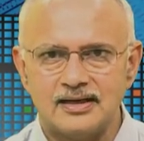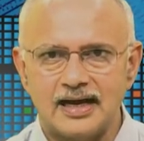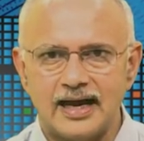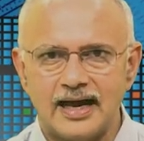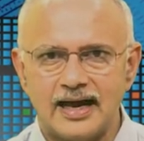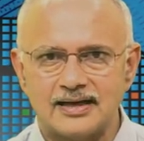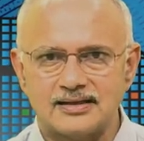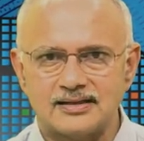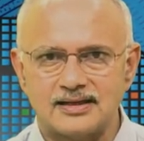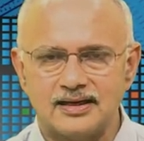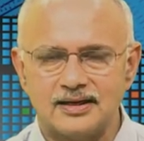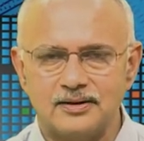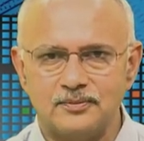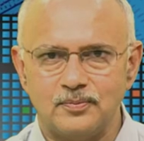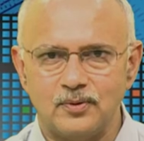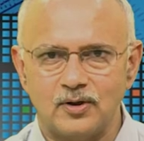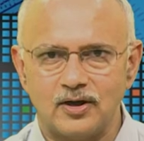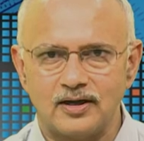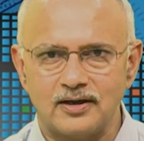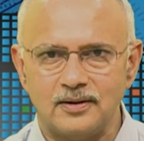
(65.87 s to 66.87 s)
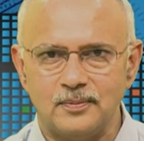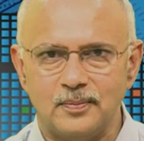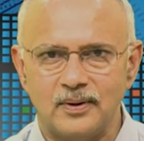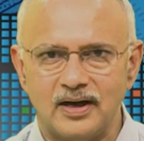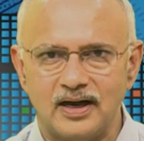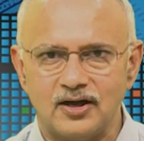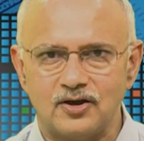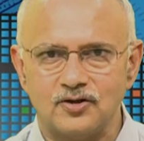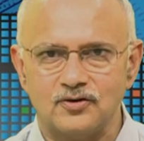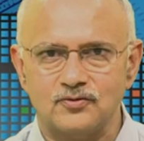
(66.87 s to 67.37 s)
as an important
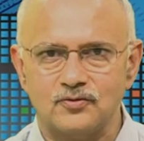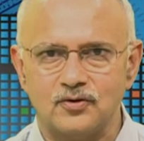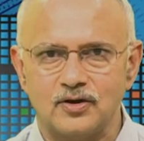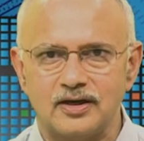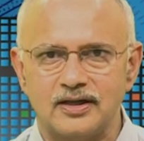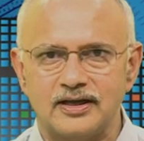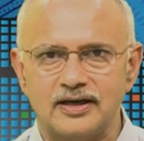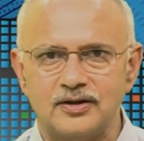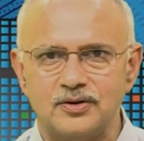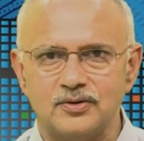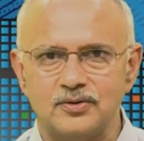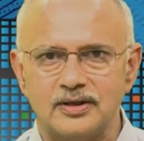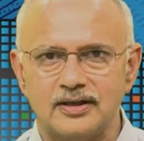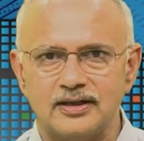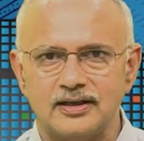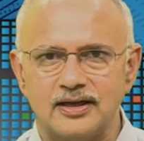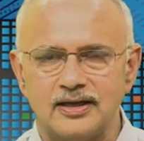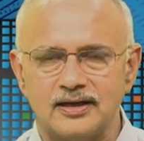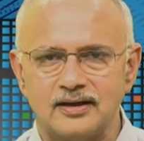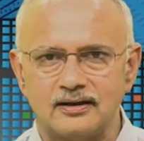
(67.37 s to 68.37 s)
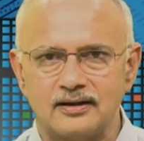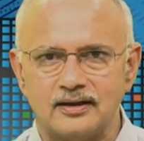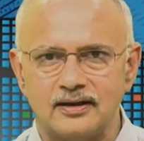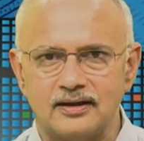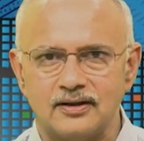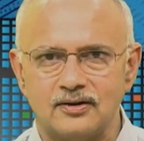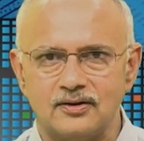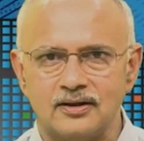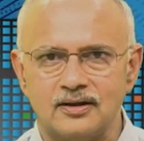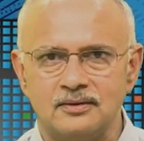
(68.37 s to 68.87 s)
part of what they do in their
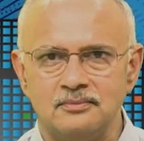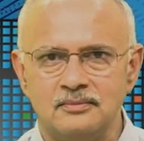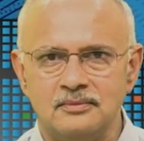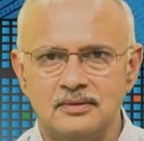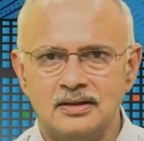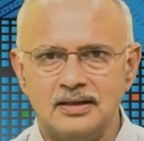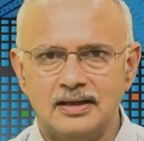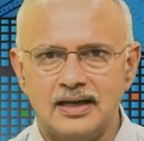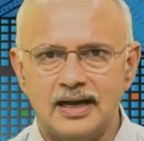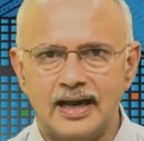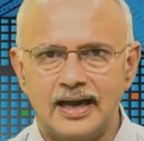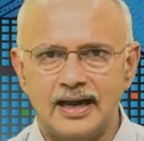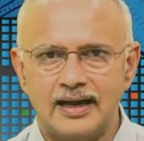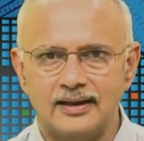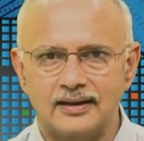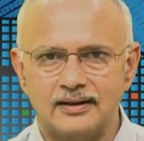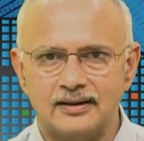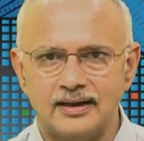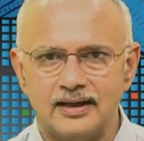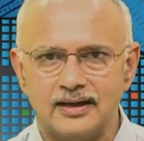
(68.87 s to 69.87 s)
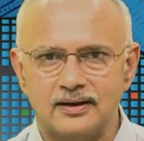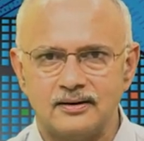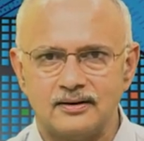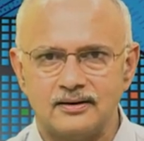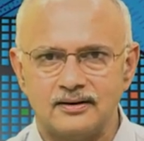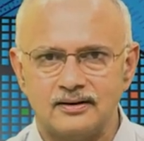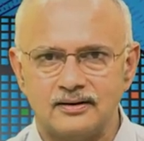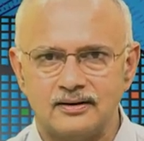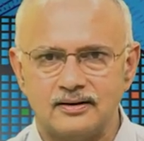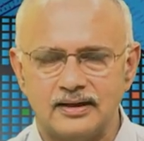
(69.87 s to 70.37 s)
curriculum and in their
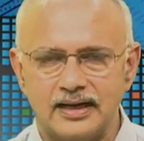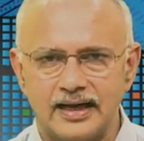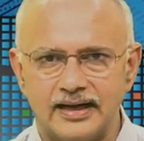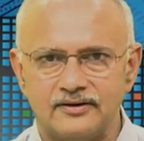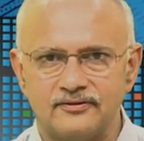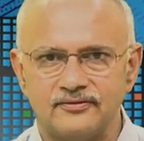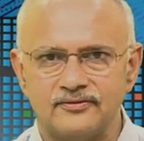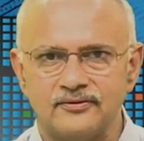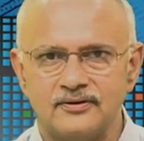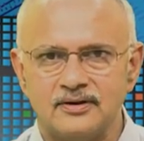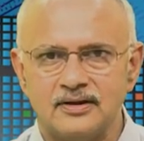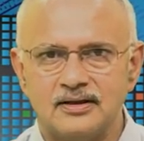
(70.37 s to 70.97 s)
life